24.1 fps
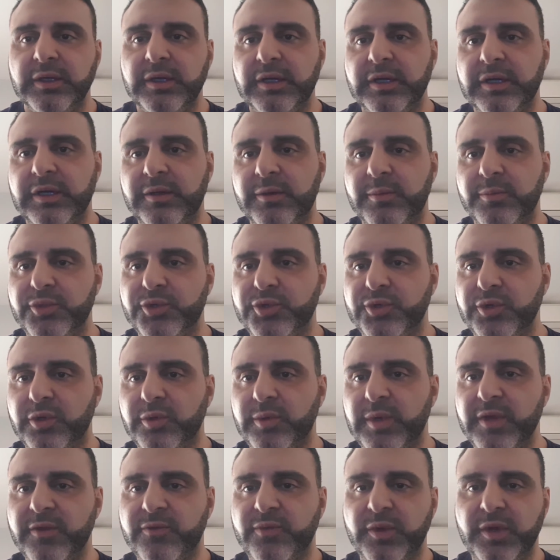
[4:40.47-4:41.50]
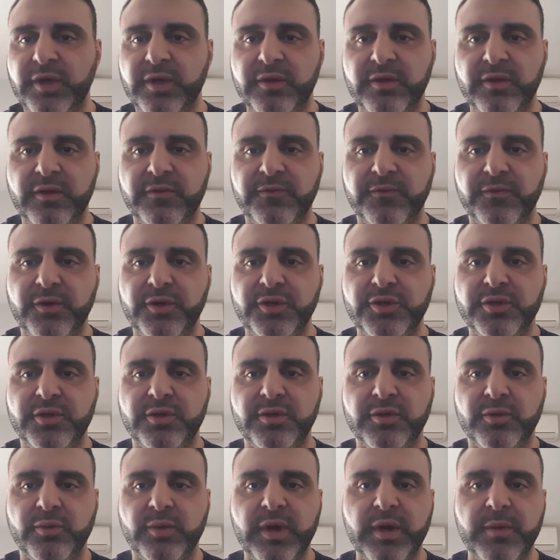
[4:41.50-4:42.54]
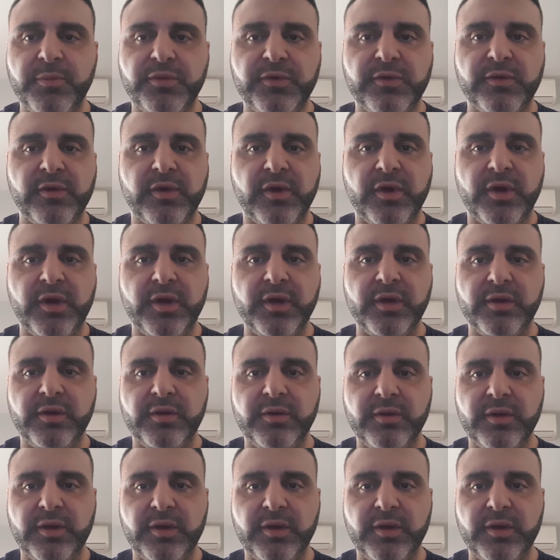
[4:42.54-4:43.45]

I'm sure once we get this footage on the website,